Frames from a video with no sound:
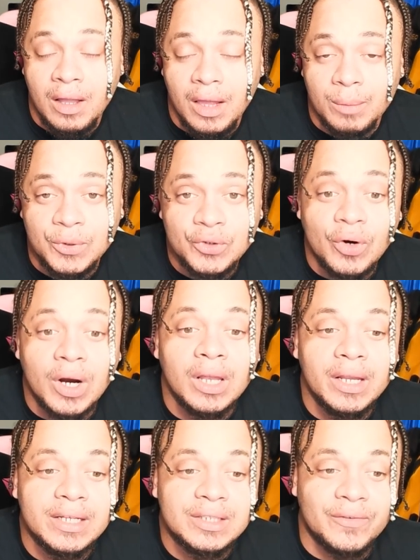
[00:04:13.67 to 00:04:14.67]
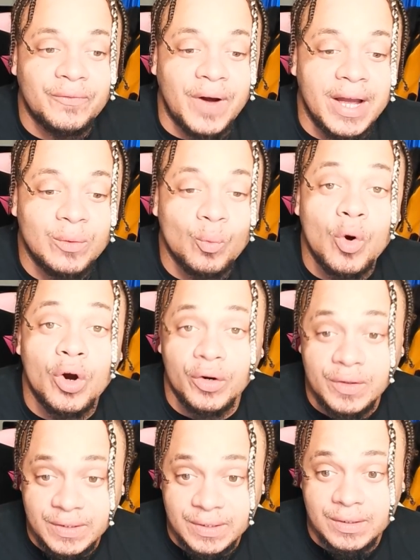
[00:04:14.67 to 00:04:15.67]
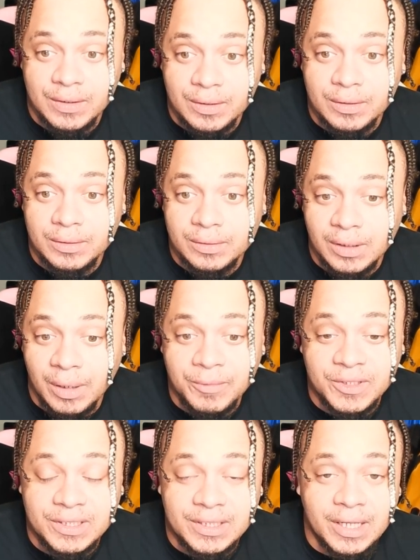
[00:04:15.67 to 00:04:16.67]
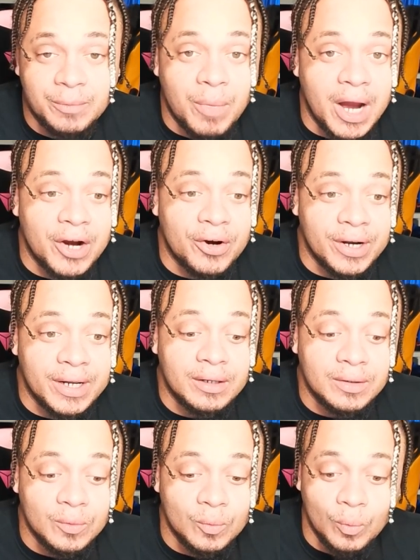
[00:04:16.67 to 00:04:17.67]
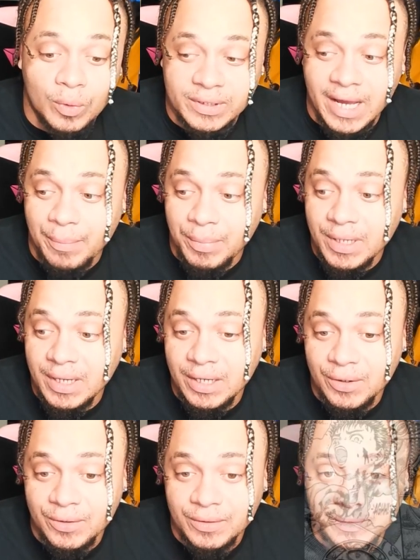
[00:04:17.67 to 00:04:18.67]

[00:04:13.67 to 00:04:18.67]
am struggling to find words. I'm just admiring what's happening here.